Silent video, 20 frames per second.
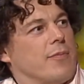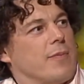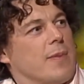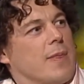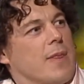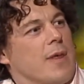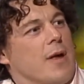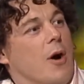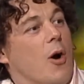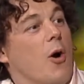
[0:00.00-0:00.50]
of,
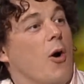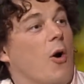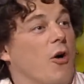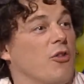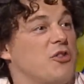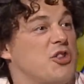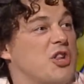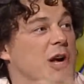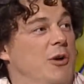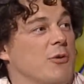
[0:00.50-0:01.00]
that would be or
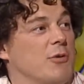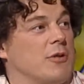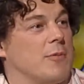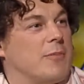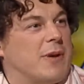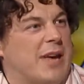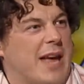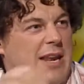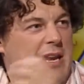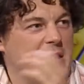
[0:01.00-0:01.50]
cool. Choke
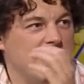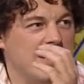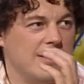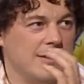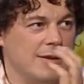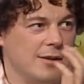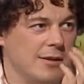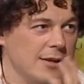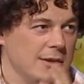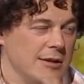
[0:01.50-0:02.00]
them, get in.
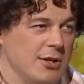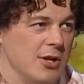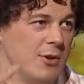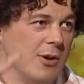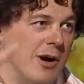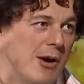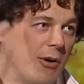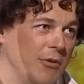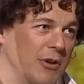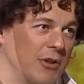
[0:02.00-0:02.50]

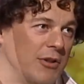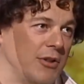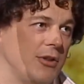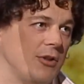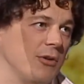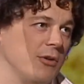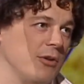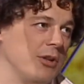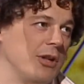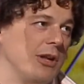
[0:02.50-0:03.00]
You hold his
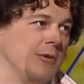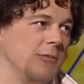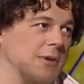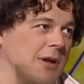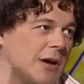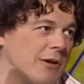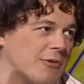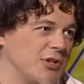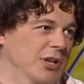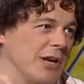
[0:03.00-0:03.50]
jaws open,
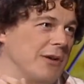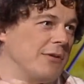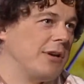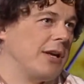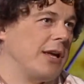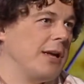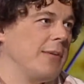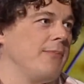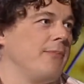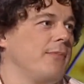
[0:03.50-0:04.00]
I'll choke
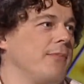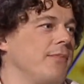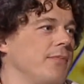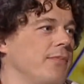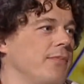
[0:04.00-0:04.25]
him.